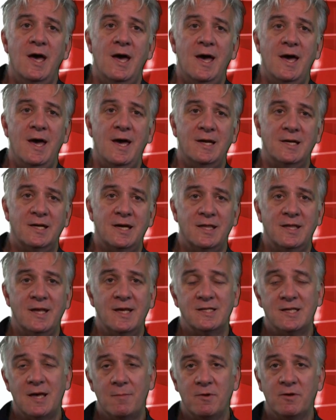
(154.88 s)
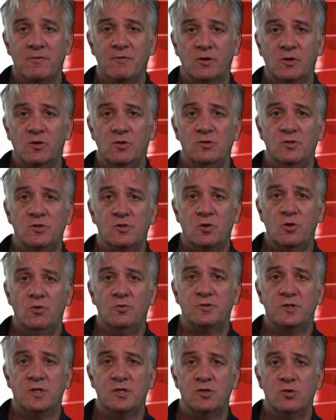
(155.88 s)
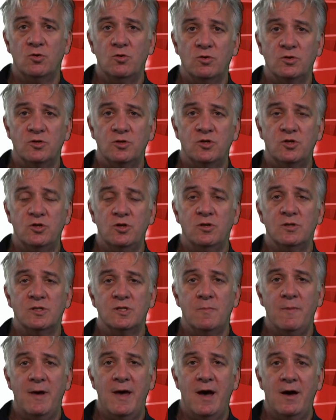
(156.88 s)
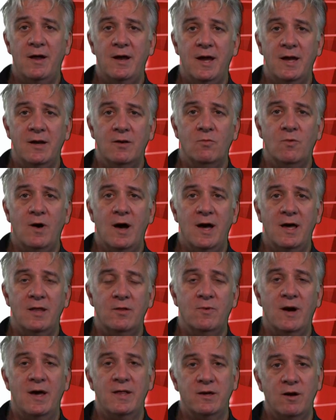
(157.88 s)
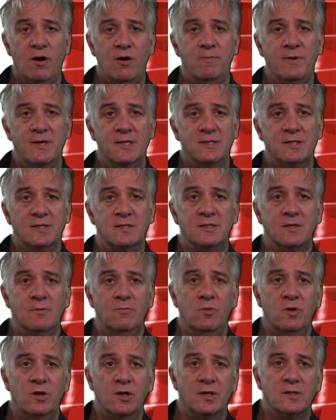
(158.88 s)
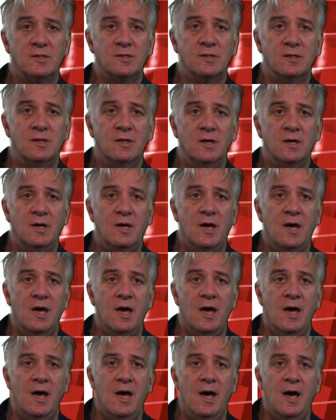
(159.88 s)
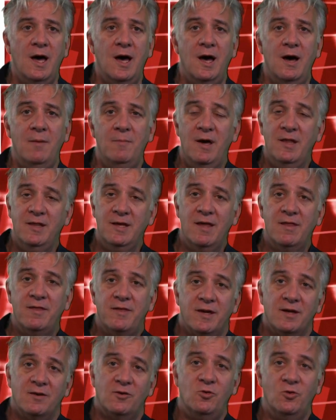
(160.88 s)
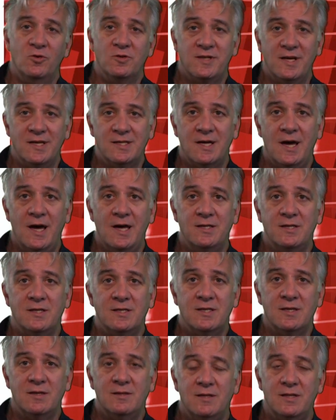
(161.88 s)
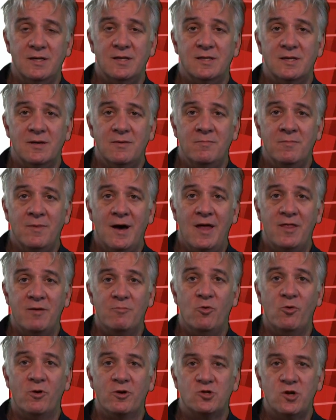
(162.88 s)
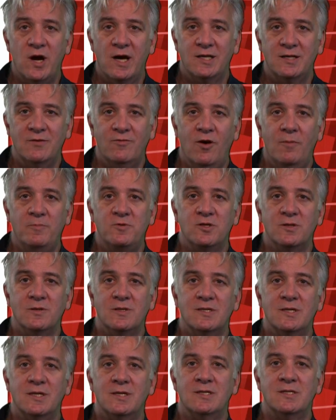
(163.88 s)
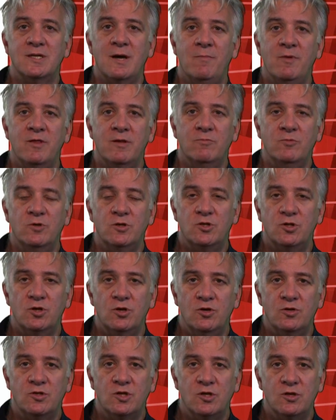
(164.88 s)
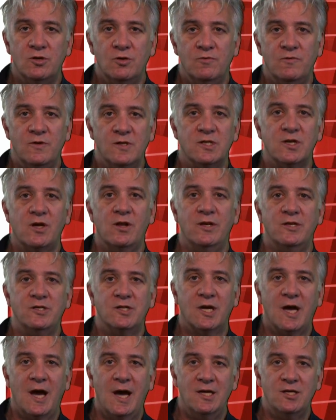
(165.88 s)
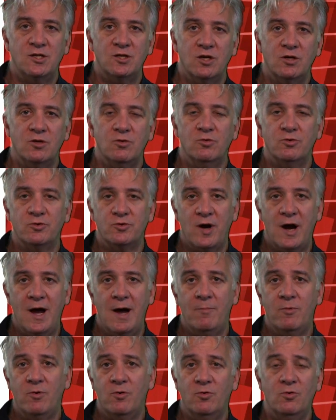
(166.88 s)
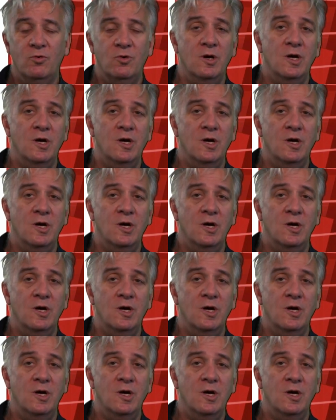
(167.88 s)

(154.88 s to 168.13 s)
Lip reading: And again, that's something for schools to talk to students about, and the way the OP system works. And the other thing, of course, they say is there's other more attractive options, and some of them would choose to do physical education or drama or